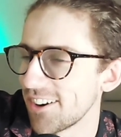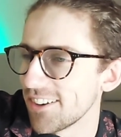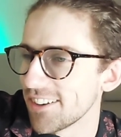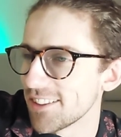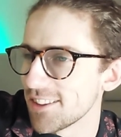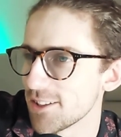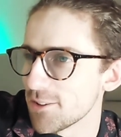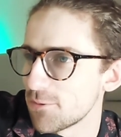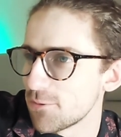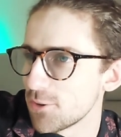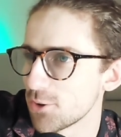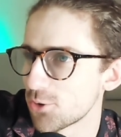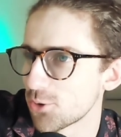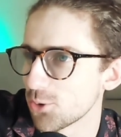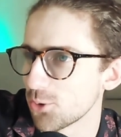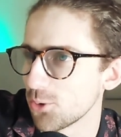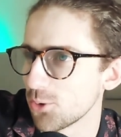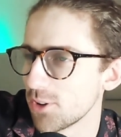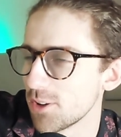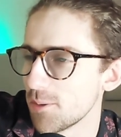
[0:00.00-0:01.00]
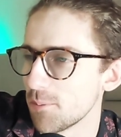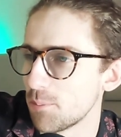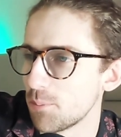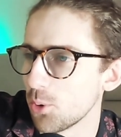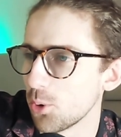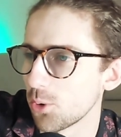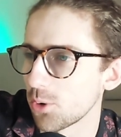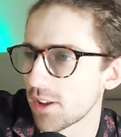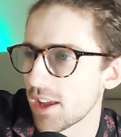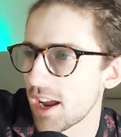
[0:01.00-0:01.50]
the official
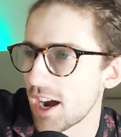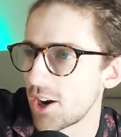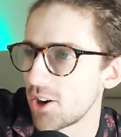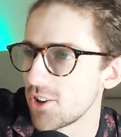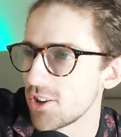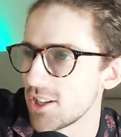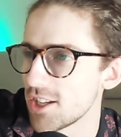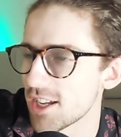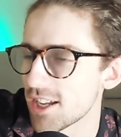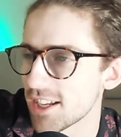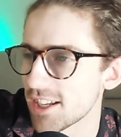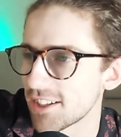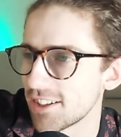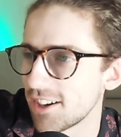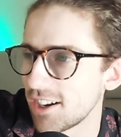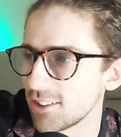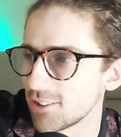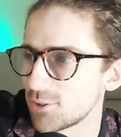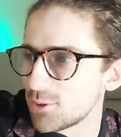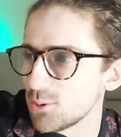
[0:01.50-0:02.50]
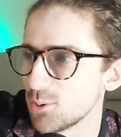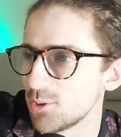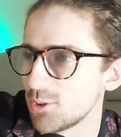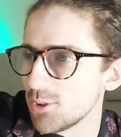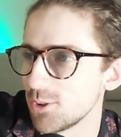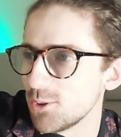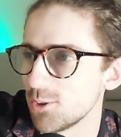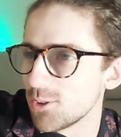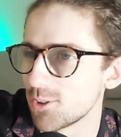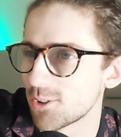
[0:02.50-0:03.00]
ball-carrying
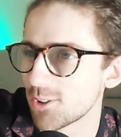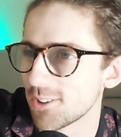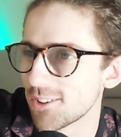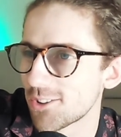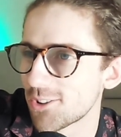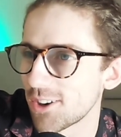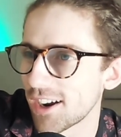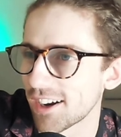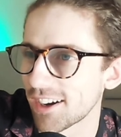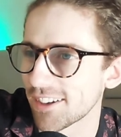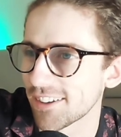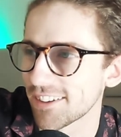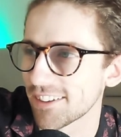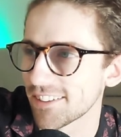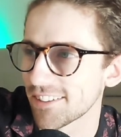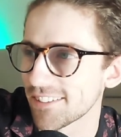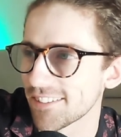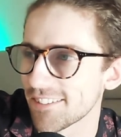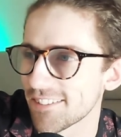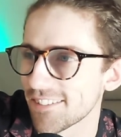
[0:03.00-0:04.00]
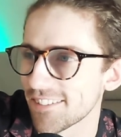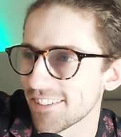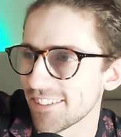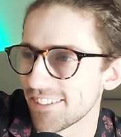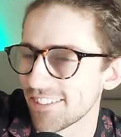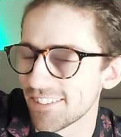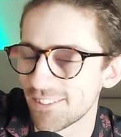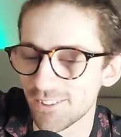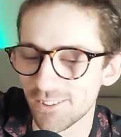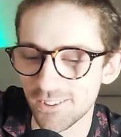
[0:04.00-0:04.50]
Isuzu Ute truck.
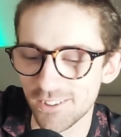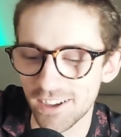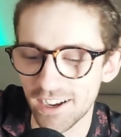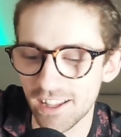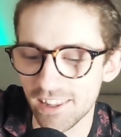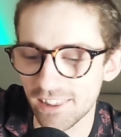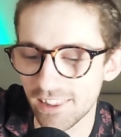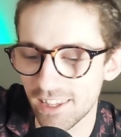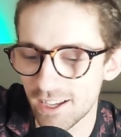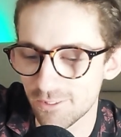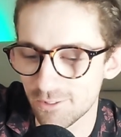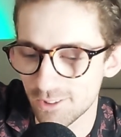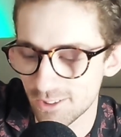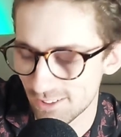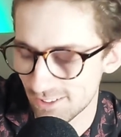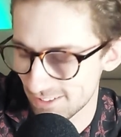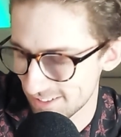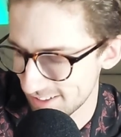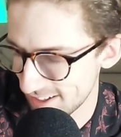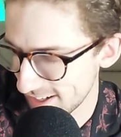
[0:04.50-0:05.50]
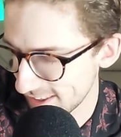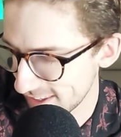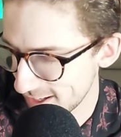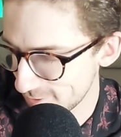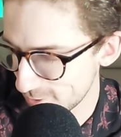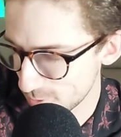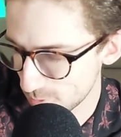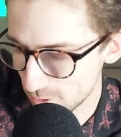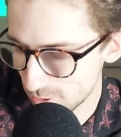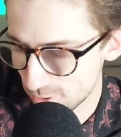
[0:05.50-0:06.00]
Dude, I love it. I love it. We